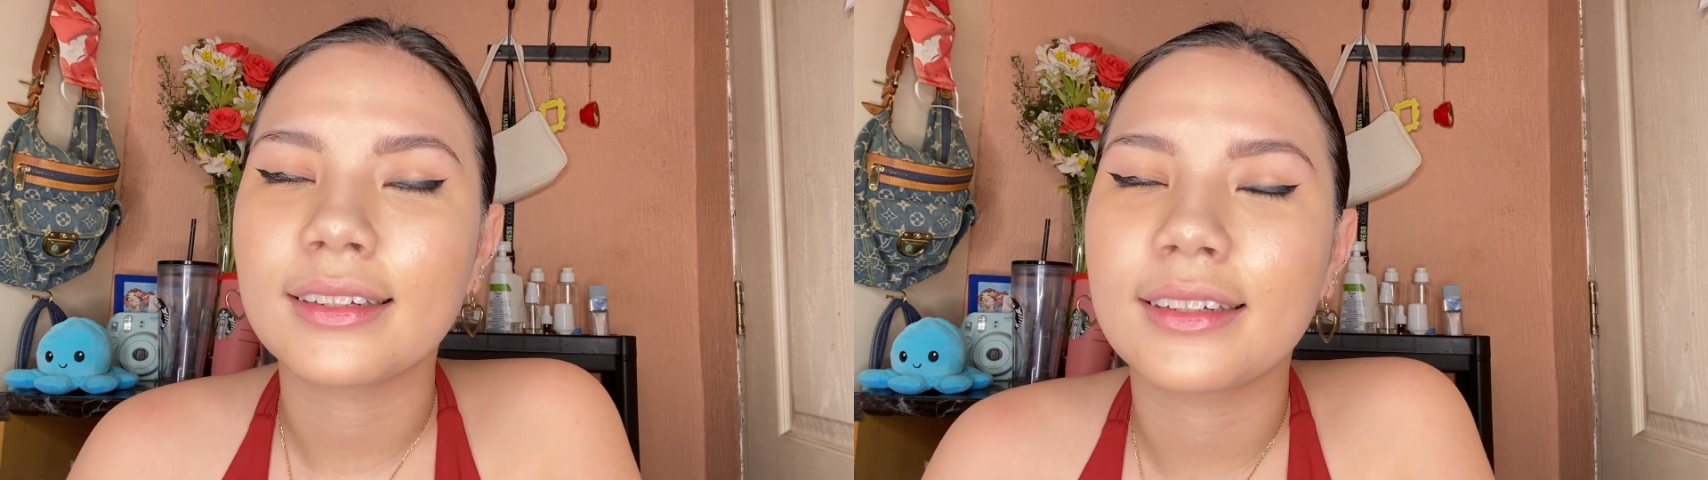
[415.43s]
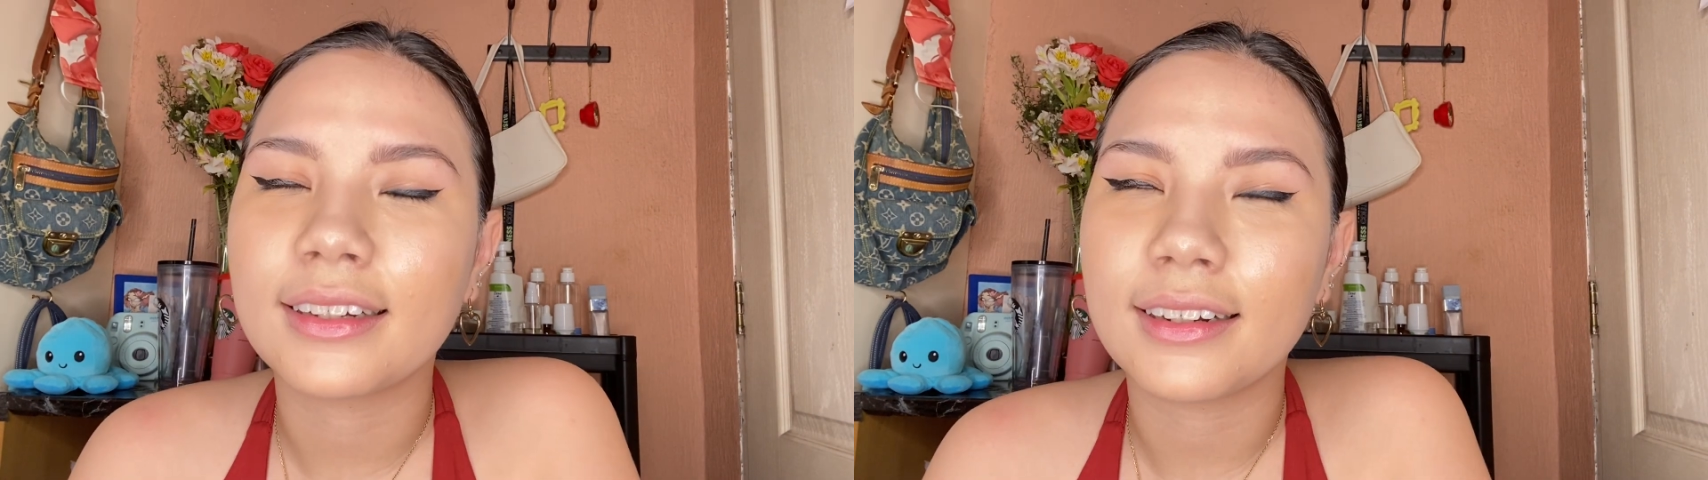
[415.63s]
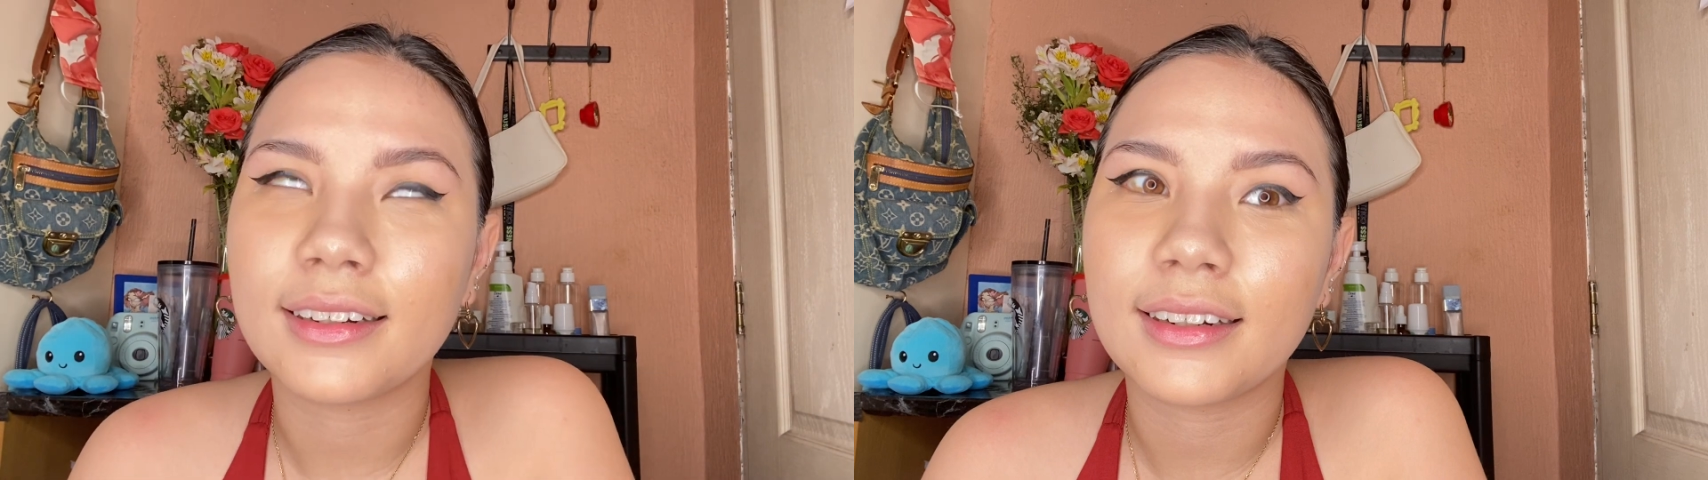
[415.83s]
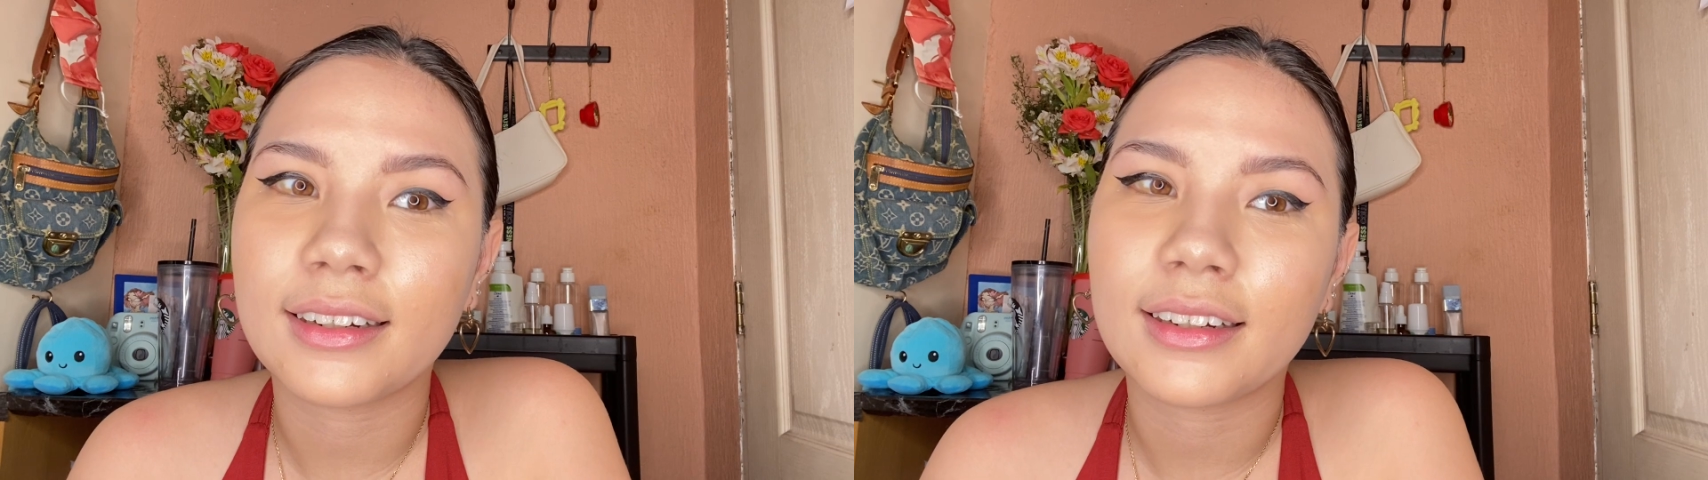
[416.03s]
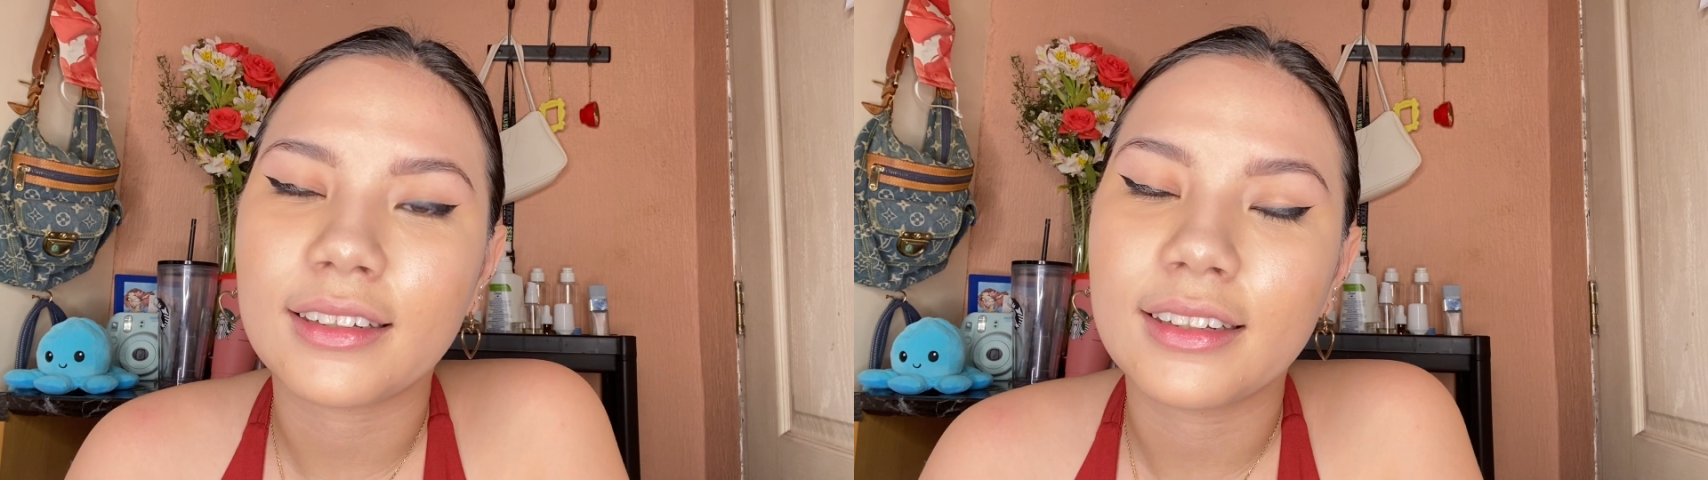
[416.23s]

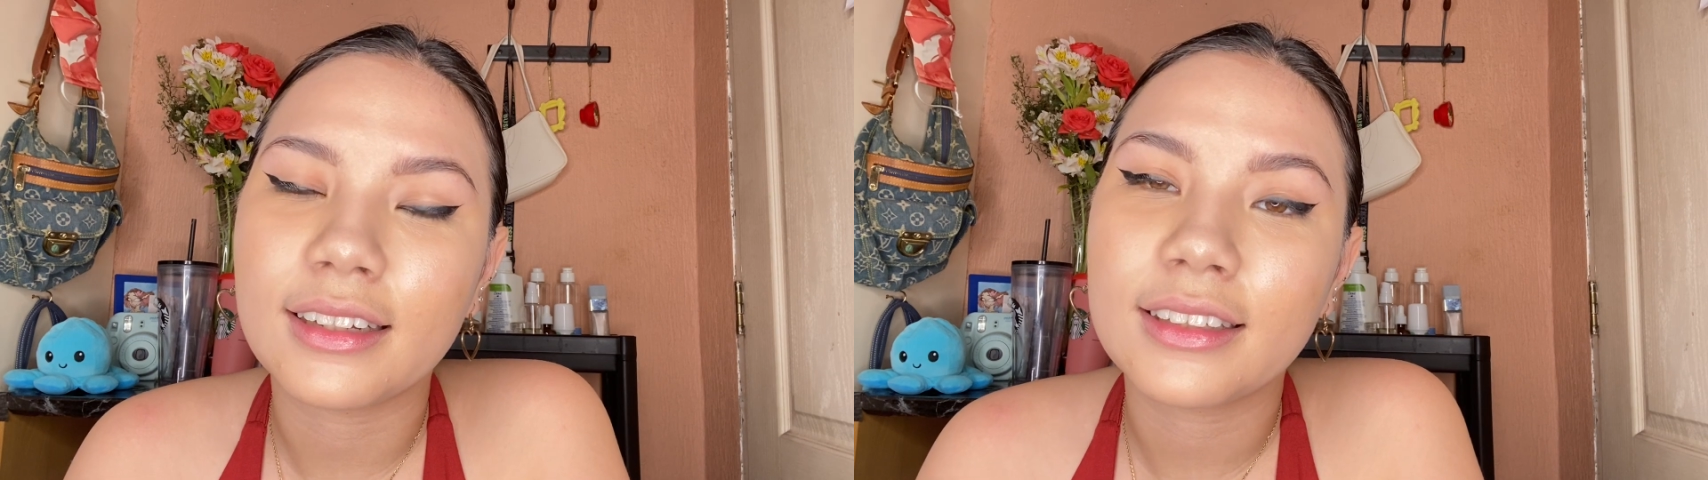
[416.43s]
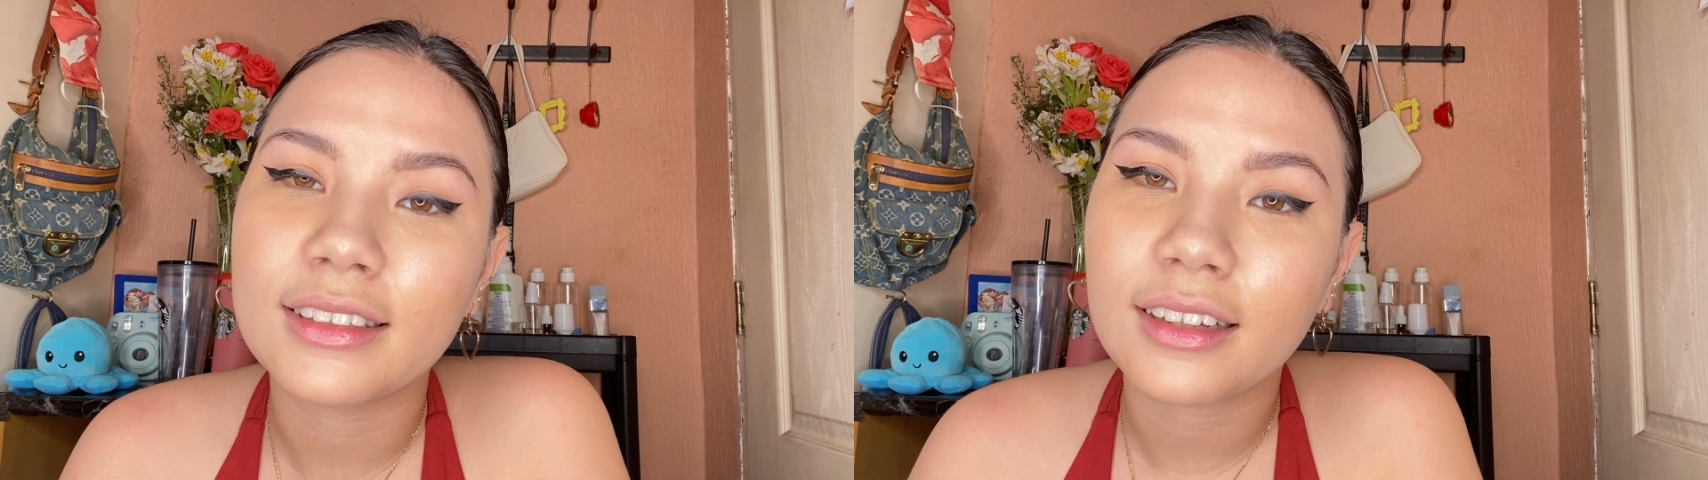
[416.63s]
God, it's the